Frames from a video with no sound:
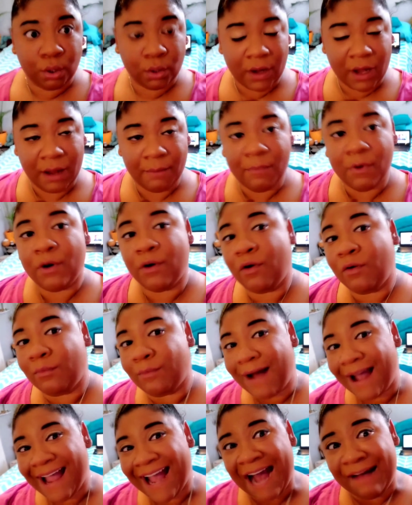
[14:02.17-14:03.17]
I'm
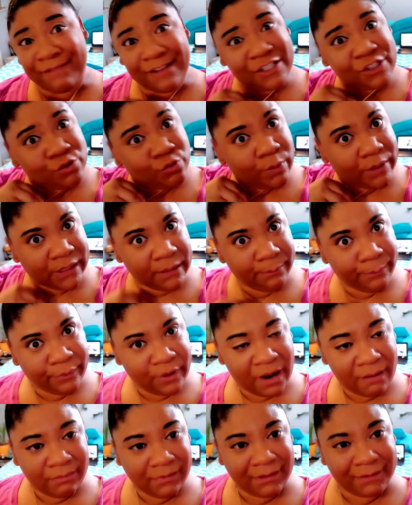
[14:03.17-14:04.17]
home. I have a sweating
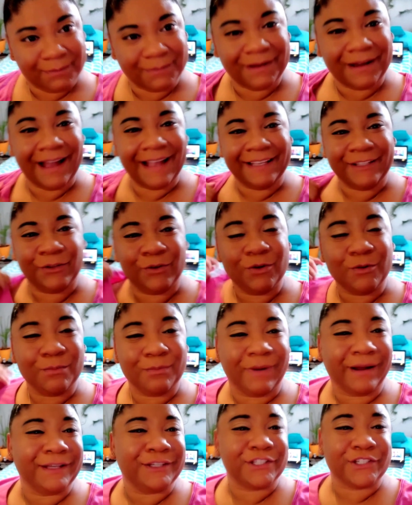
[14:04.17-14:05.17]
problem. I
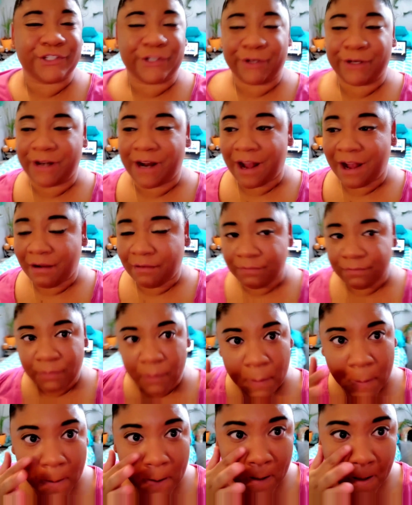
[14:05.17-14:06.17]
took my shirt off
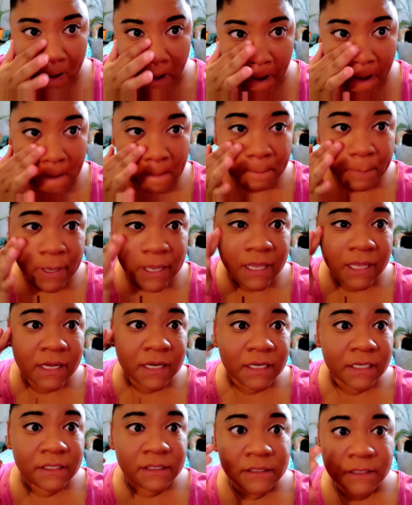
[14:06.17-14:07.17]

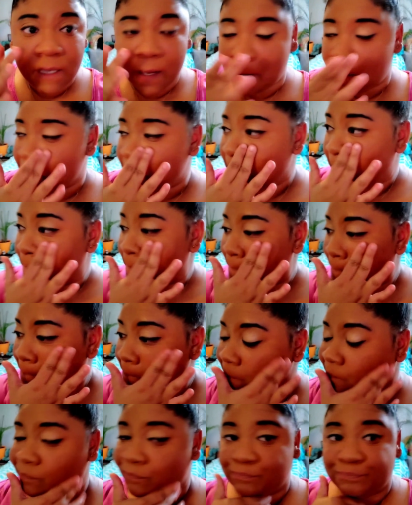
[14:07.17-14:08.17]
because um
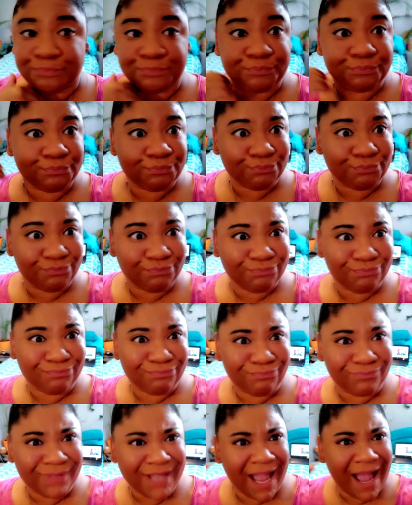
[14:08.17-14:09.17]

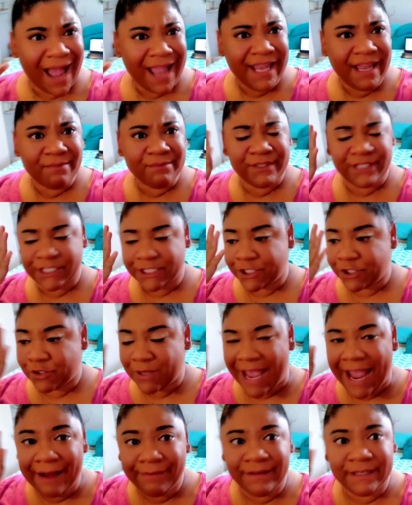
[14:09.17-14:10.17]
I am
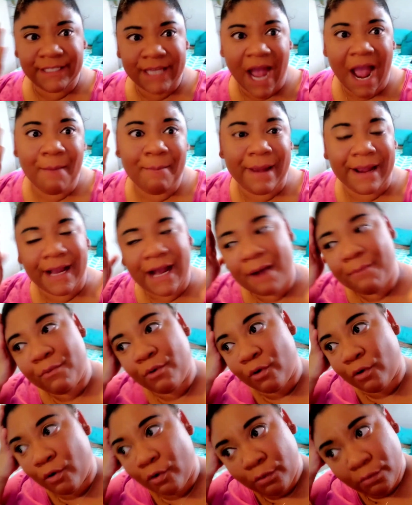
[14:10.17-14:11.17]
just every time I
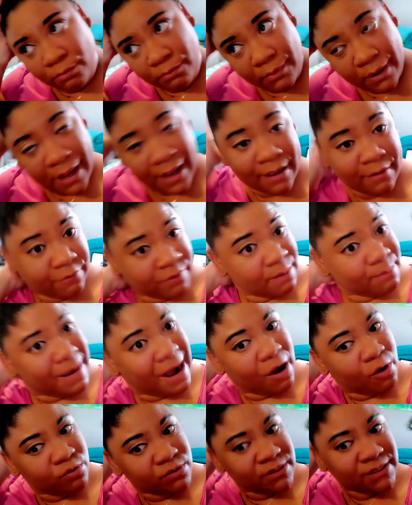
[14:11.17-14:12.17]
come home
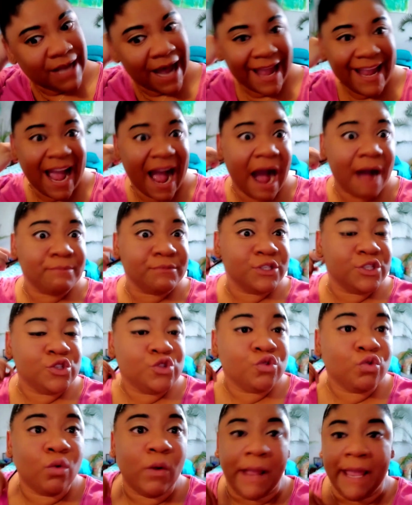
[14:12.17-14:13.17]
from outside I'm
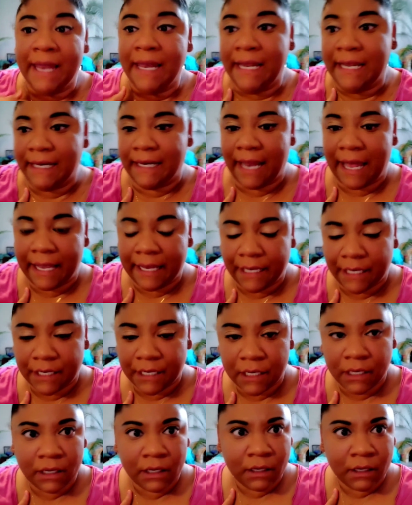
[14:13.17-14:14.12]
sweating like